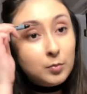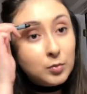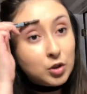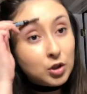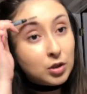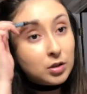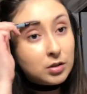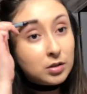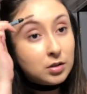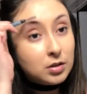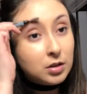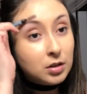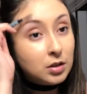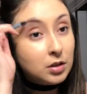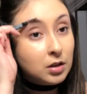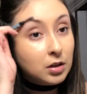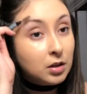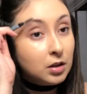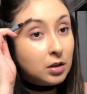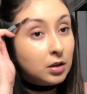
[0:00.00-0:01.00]
just
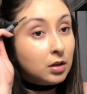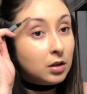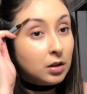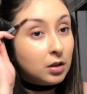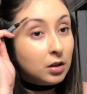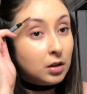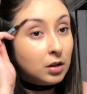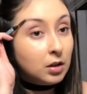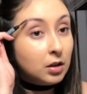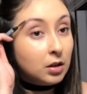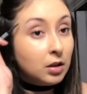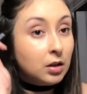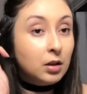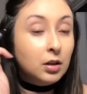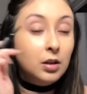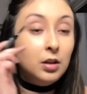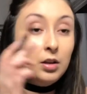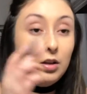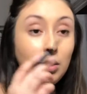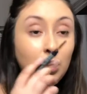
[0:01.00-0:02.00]

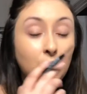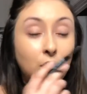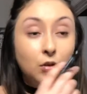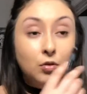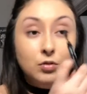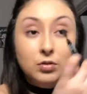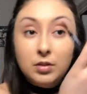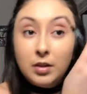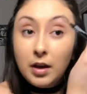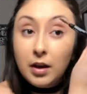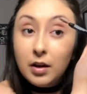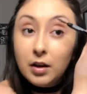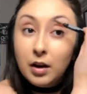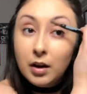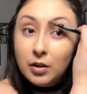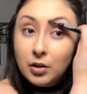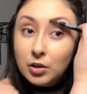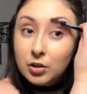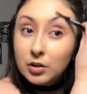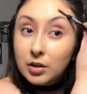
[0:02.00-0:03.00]
use that
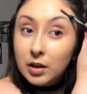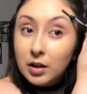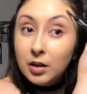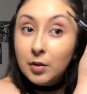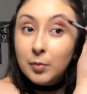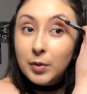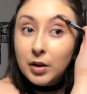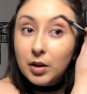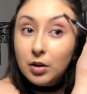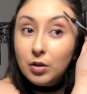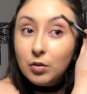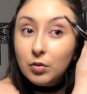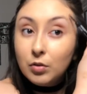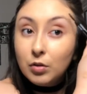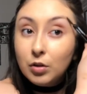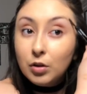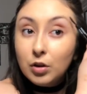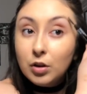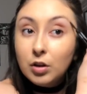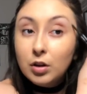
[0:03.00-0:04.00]
on your skin to make you
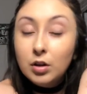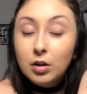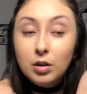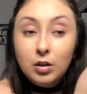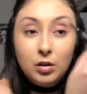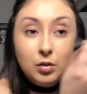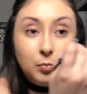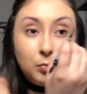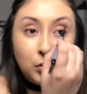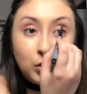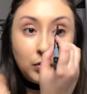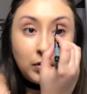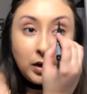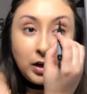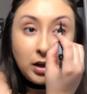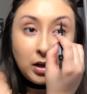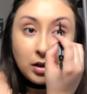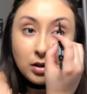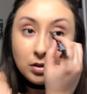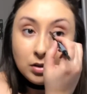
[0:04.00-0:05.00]
look more
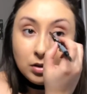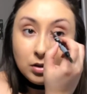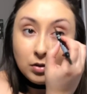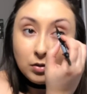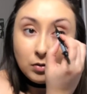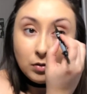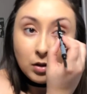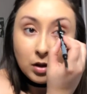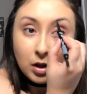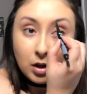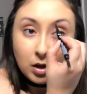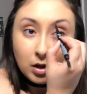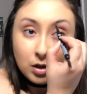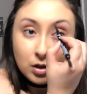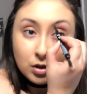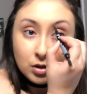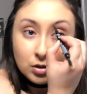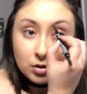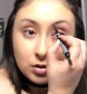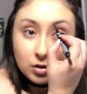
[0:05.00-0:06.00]
radiant too.
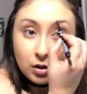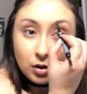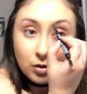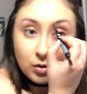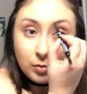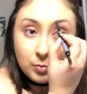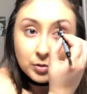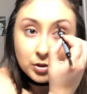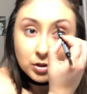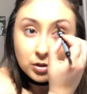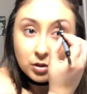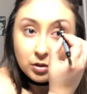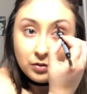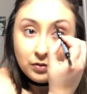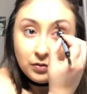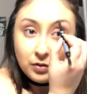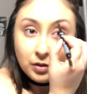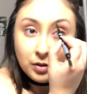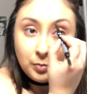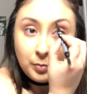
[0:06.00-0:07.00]
So I'm just gonna
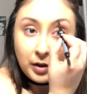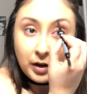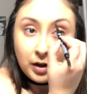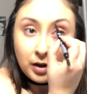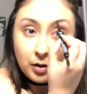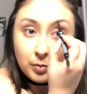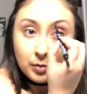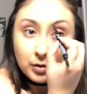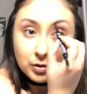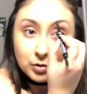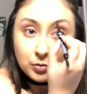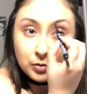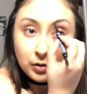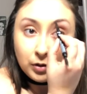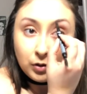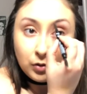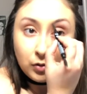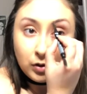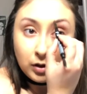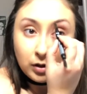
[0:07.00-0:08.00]
fill in my eyebrows
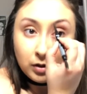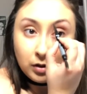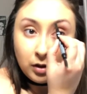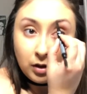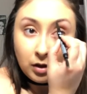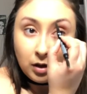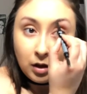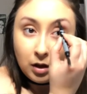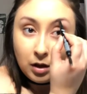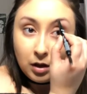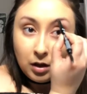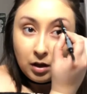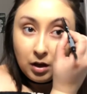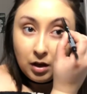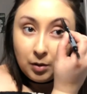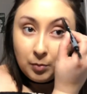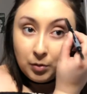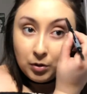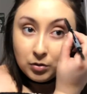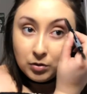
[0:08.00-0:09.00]
really quickly.
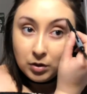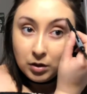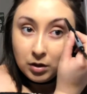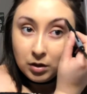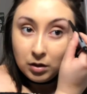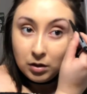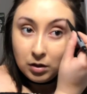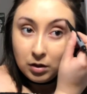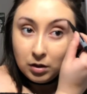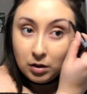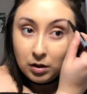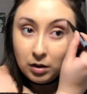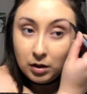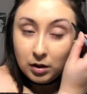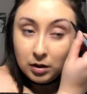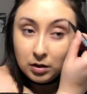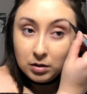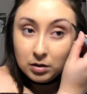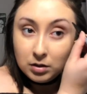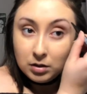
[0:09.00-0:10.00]
I'm using the
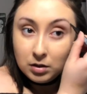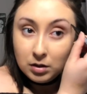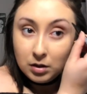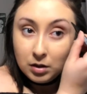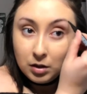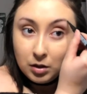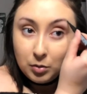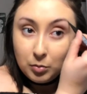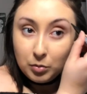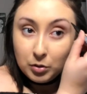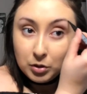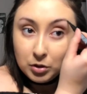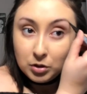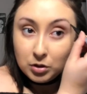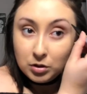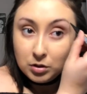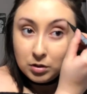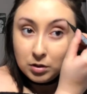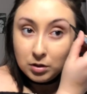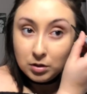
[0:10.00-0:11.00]
NYX
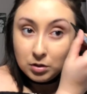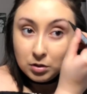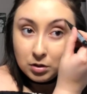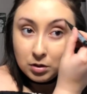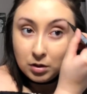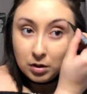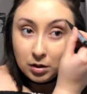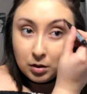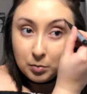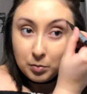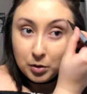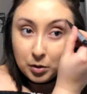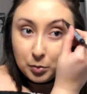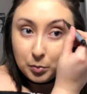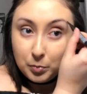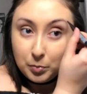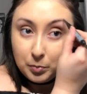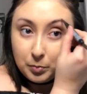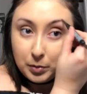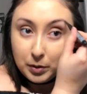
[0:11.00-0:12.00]
Precision Eyebrow
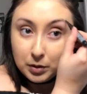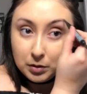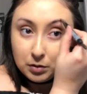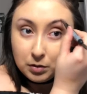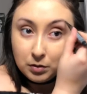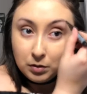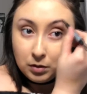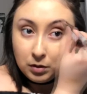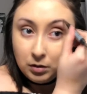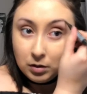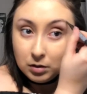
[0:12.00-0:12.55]
Pencil.